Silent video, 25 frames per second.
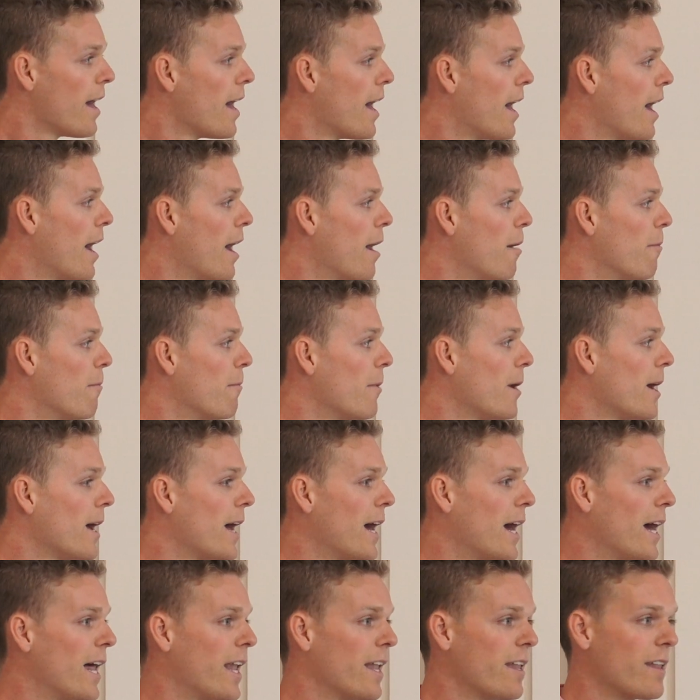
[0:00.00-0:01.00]

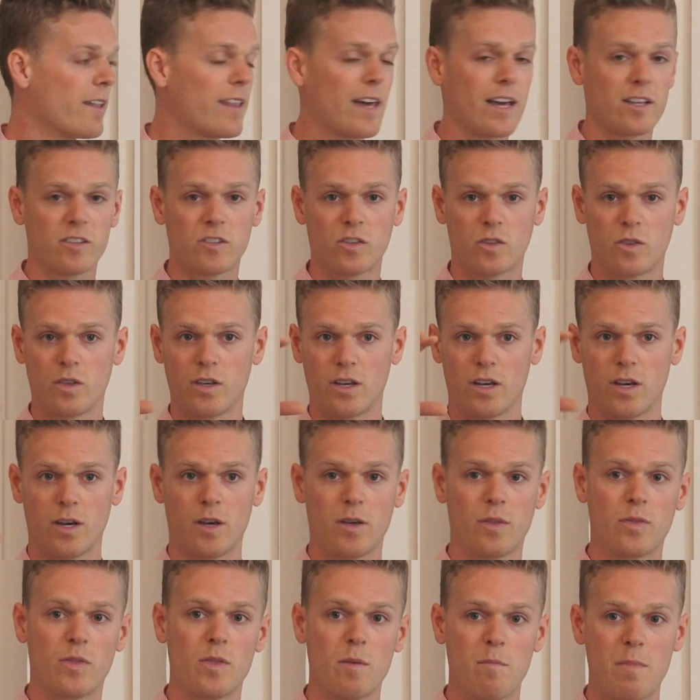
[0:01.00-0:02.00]
and that's
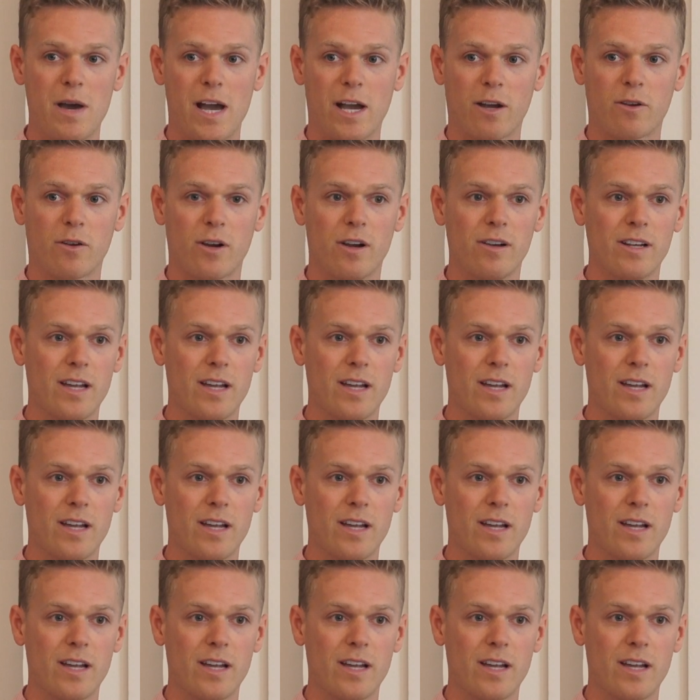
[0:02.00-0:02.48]
the macro